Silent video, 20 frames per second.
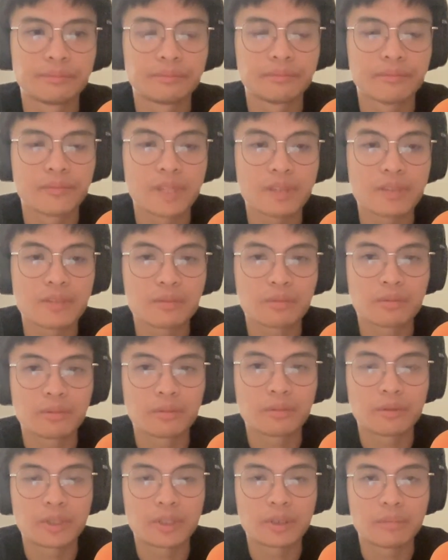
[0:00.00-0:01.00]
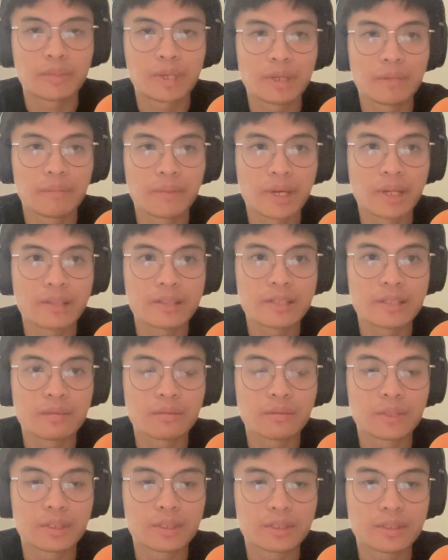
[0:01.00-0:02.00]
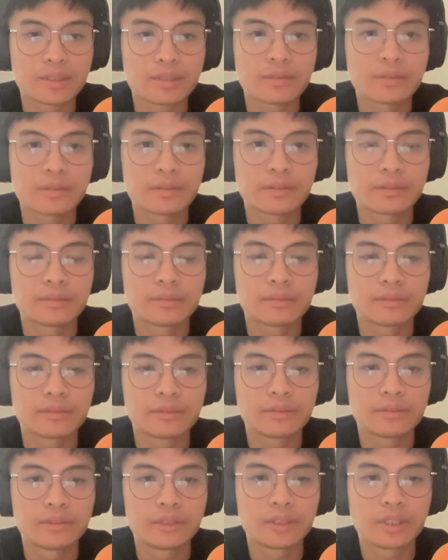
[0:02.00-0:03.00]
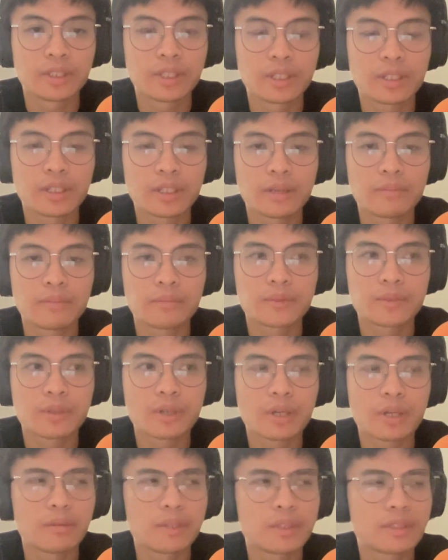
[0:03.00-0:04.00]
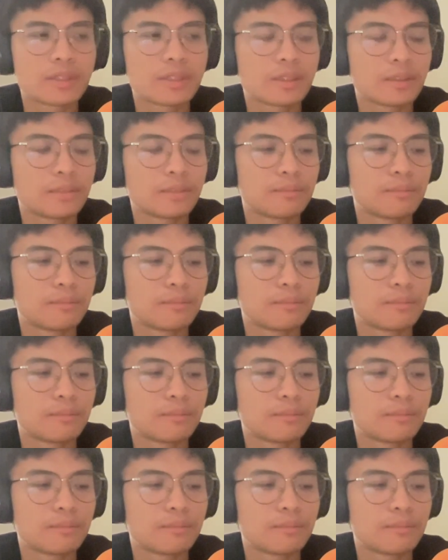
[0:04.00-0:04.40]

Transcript: That's where my mindset was during that time. So I was